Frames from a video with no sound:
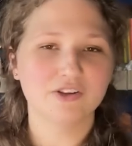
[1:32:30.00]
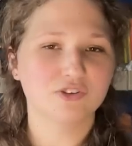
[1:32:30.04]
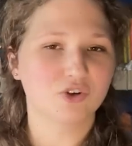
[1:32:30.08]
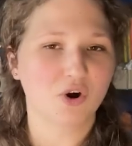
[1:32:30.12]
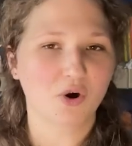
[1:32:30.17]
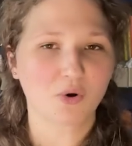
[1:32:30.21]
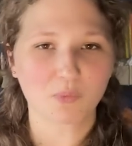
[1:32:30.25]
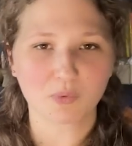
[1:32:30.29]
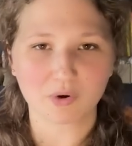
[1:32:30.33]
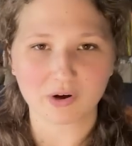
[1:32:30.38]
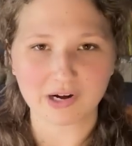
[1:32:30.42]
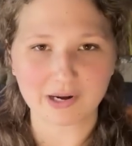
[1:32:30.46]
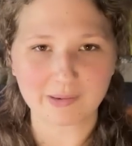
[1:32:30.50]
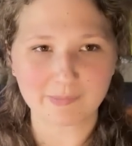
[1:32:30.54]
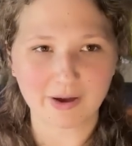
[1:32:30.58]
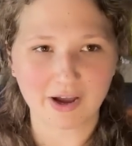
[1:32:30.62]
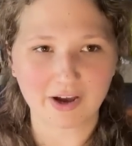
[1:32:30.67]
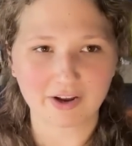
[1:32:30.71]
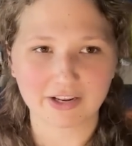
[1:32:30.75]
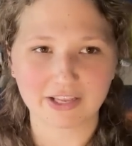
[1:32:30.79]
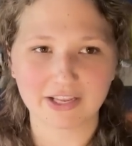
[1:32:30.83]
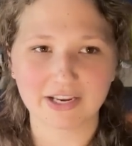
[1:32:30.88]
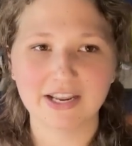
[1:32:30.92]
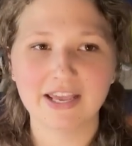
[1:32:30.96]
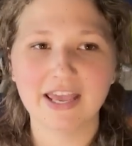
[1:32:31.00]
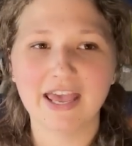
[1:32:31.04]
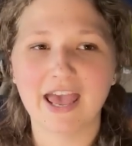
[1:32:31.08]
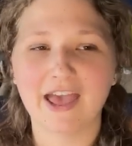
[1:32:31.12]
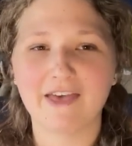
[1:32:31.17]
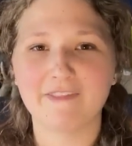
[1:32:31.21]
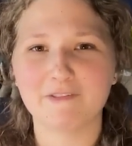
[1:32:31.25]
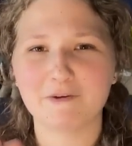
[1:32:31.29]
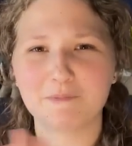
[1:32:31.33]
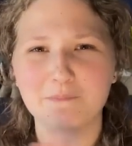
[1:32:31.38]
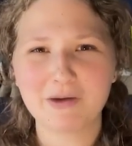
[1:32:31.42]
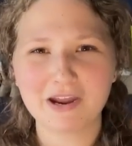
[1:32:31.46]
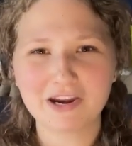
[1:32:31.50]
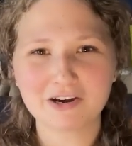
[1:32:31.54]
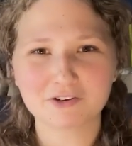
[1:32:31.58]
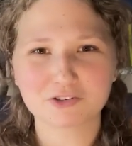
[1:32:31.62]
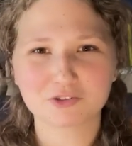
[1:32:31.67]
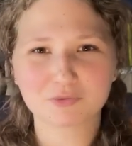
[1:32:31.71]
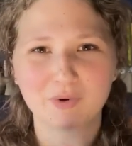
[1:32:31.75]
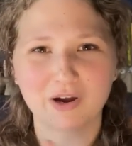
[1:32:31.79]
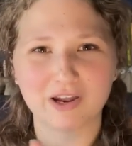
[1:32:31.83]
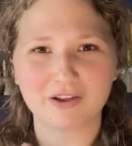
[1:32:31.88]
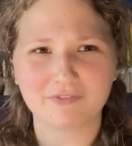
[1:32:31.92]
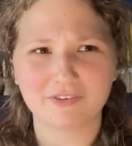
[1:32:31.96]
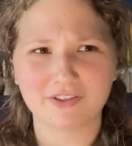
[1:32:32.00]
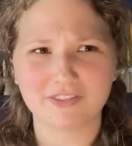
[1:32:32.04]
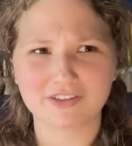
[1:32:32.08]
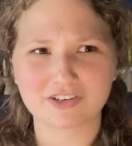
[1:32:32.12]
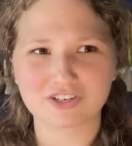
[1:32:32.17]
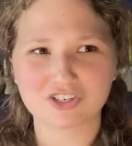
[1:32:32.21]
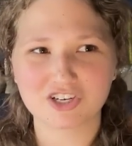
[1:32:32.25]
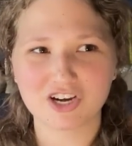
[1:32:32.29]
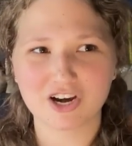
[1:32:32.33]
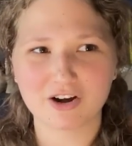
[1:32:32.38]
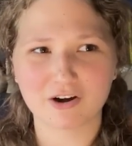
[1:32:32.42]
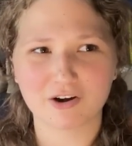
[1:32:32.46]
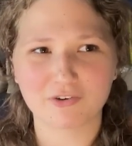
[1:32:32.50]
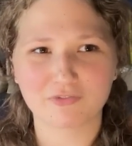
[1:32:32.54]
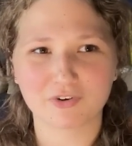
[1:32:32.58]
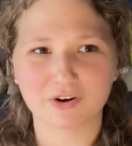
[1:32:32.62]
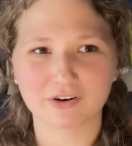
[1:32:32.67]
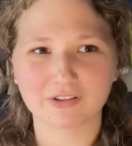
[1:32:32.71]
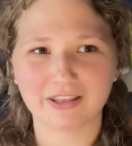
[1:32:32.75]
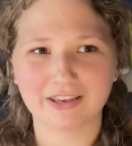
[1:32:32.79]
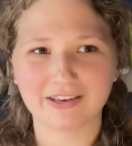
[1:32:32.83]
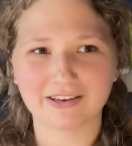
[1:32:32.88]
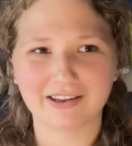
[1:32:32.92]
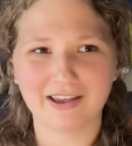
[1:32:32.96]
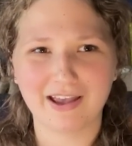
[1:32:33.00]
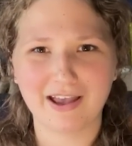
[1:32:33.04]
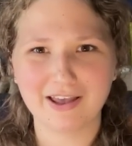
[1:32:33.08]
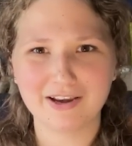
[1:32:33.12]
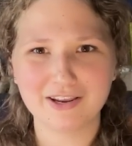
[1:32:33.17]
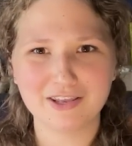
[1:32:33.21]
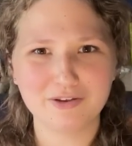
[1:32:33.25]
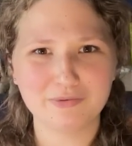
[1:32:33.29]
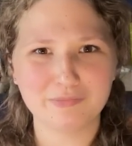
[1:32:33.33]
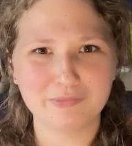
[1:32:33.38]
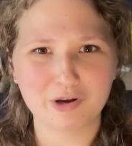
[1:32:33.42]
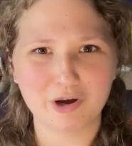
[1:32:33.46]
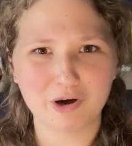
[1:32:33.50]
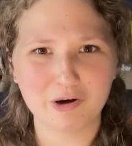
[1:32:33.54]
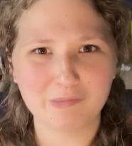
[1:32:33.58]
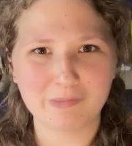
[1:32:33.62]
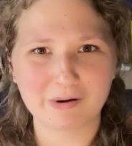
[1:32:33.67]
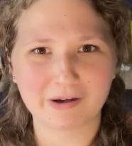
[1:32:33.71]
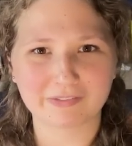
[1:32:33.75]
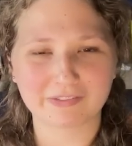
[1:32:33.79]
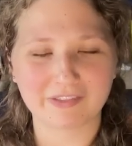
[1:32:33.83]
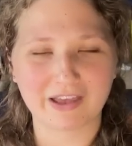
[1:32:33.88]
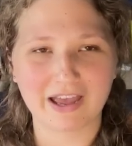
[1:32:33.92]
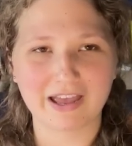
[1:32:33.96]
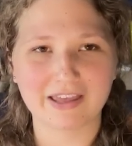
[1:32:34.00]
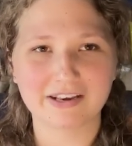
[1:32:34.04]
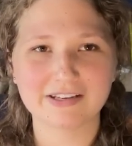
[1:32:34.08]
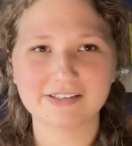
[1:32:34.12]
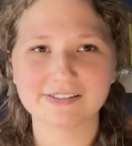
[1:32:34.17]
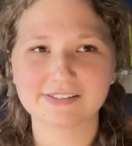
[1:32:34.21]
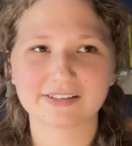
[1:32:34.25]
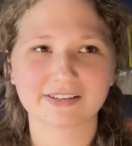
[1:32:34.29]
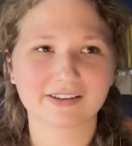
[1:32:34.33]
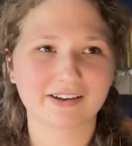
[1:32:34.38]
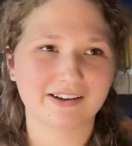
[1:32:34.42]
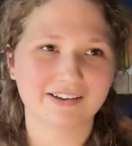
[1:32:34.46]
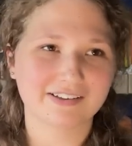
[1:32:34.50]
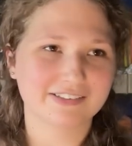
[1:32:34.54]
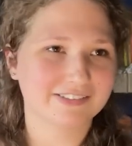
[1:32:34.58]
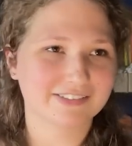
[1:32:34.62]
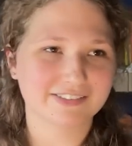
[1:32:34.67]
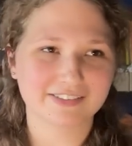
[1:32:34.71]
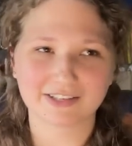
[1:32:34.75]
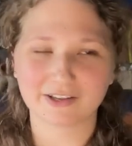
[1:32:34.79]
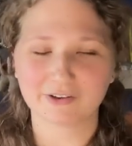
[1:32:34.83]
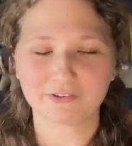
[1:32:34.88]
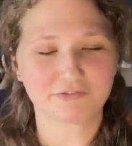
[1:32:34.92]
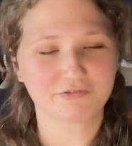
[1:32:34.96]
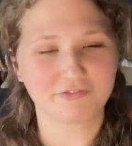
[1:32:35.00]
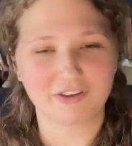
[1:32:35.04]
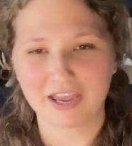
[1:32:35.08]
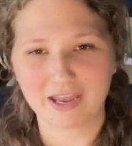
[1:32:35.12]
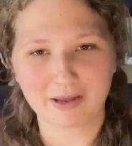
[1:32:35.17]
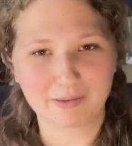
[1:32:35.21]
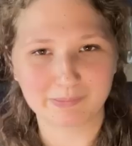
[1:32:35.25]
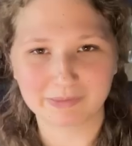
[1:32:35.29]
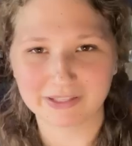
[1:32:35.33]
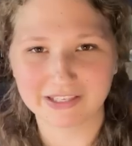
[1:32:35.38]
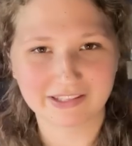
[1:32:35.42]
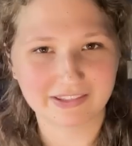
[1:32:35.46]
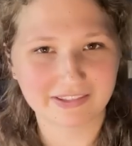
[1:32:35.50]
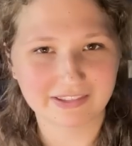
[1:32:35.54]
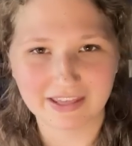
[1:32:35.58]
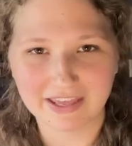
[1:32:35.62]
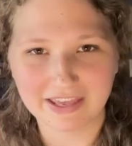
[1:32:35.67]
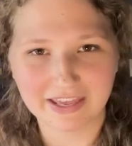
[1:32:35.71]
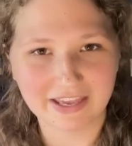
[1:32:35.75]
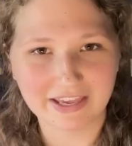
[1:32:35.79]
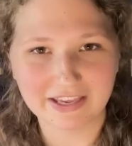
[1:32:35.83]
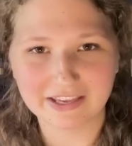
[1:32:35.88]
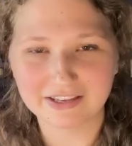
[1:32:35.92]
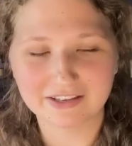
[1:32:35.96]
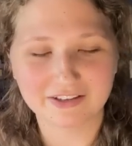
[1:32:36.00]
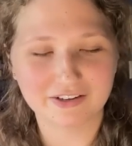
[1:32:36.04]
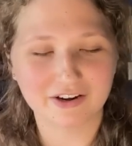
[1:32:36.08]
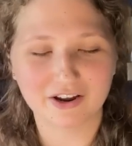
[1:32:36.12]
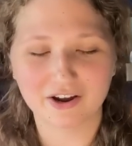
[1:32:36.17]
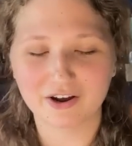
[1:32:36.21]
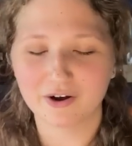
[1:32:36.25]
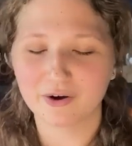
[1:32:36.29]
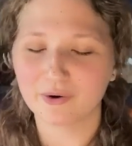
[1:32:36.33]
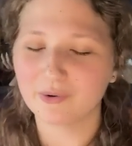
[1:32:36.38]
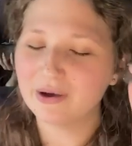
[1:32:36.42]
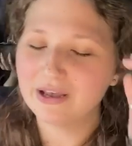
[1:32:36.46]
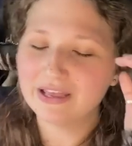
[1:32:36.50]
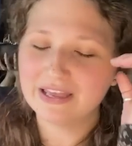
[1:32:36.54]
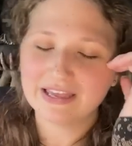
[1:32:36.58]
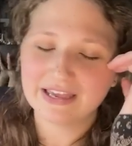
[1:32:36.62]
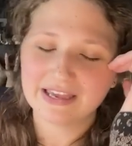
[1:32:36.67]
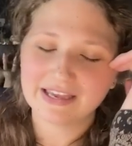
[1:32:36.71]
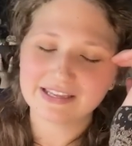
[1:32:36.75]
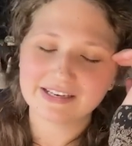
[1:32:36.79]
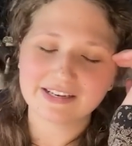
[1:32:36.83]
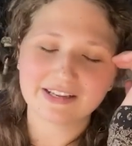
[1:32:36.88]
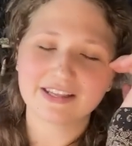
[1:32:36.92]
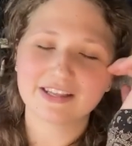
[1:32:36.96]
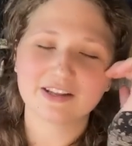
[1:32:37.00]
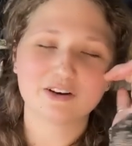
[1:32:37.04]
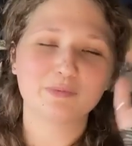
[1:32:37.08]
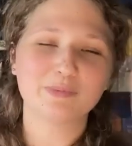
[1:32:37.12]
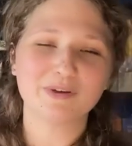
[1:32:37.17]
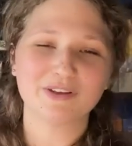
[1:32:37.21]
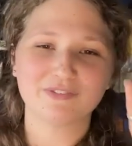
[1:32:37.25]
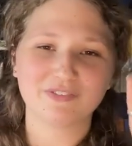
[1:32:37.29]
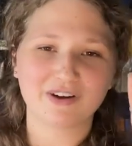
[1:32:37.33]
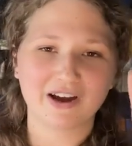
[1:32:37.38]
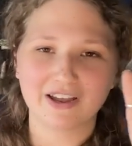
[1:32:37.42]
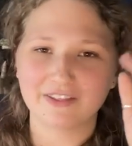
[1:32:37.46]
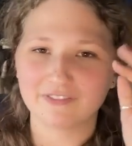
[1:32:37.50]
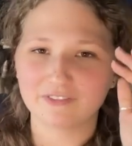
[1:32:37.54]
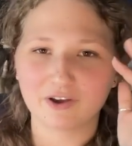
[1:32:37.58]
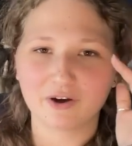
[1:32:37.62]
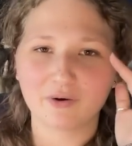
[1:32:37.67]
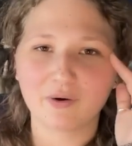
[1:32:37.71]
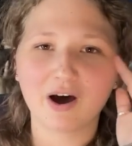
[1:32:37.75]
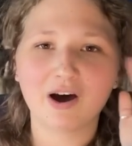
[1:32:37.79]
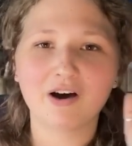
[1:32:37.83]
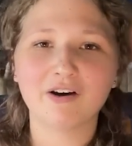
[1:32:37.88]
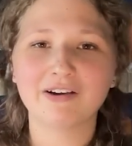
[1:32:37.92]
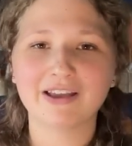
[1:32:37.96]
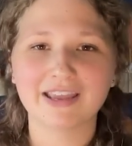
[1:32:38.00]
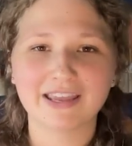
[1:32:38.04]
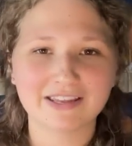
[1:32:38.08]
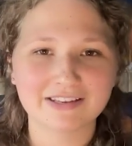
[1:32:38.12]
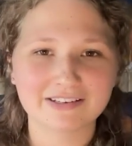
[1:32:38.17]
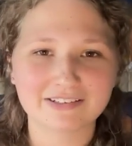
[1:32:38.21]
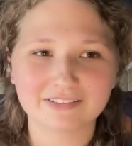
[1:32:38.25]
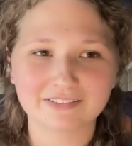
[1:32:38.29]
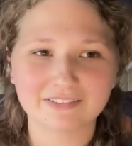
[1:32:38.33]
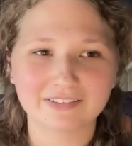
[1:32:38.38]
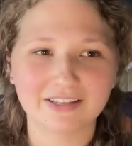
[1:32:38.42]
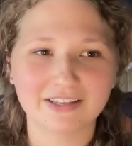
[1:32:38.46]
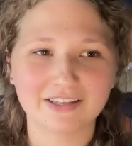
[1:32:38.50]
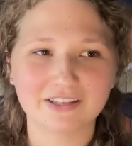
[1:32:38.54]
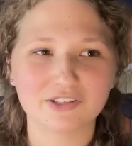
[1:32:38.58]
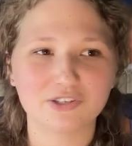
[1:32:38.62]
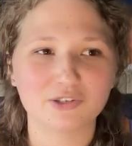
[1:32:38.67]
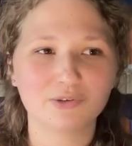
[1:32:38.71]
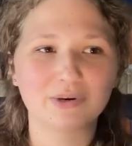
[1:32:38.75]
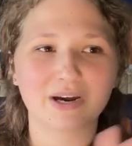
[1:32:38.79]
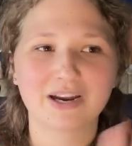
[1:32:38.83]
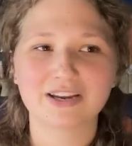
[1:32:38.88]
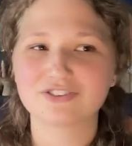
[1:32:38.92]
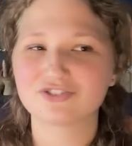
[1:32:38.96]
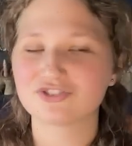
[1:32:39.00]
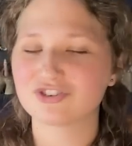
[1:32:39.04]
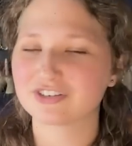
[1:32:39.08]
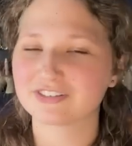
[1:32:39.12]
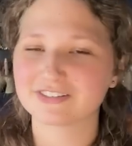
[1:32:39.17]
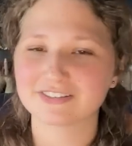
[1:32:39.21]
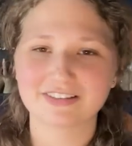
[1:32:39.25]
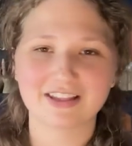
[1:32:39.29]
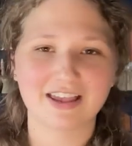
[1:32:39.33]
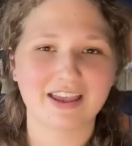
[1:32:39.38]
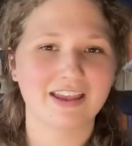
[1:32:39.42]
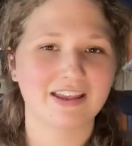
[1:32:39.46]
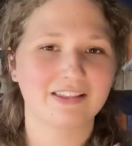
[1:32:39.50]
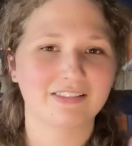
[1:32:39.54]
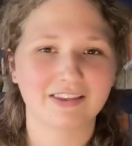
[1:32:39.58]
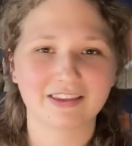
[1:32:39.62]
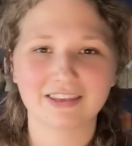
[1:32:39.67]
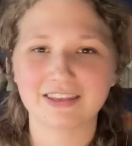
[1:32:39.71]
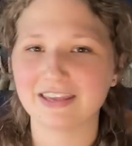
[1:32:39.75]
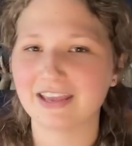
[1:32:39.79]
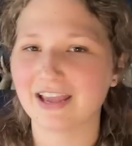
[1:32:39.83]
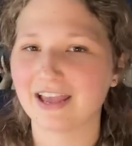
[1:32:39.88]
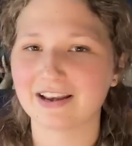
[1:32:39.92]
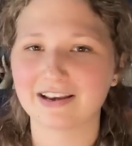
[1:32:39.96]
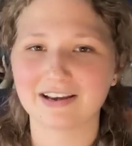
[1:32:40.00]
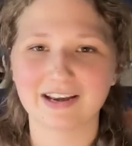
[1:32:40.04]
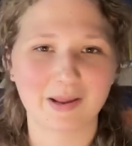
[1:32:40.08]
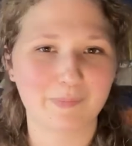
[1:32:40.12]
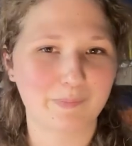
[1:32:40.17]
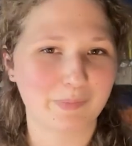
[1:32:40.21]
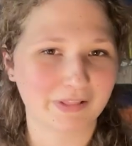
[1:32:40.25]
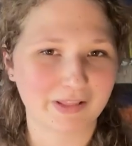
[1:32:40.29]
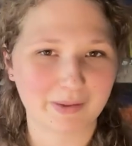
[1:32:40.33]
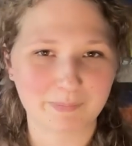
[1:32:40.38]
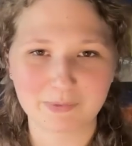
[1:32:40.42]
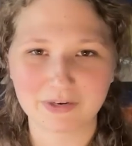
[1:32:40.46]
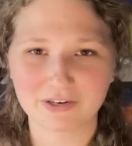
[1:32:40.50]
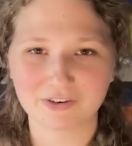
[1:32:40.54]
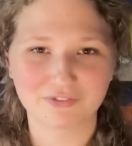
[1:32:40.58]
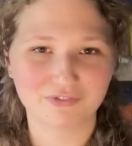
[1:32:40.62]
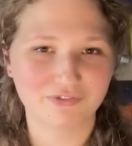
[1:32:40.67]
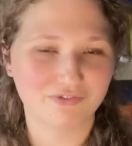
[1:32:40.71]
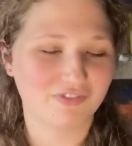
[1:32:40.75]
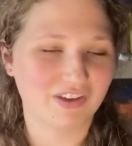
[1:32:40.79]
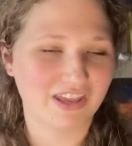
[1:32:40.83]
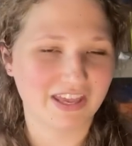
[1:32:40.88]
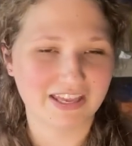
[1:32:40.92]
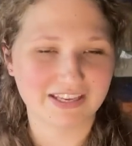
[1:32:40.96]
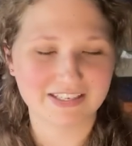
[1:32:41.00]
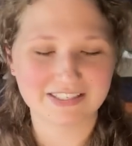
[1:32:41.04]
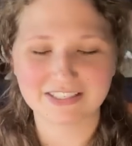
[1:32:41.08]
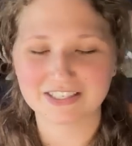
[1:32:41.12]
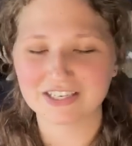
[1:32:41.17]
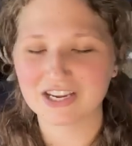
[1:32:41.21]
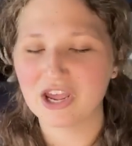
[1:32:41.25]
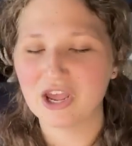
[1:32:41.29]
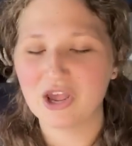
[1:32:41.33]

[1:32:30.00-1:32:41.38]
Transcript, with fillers: Don't worry about it. And the mayor's wife and the sheriff are like, how do you know about that? And he's like, oh, it's like a family thing, you know, it, it'll be fine though. I'll handle it. You guys just say like he had an epileptic fit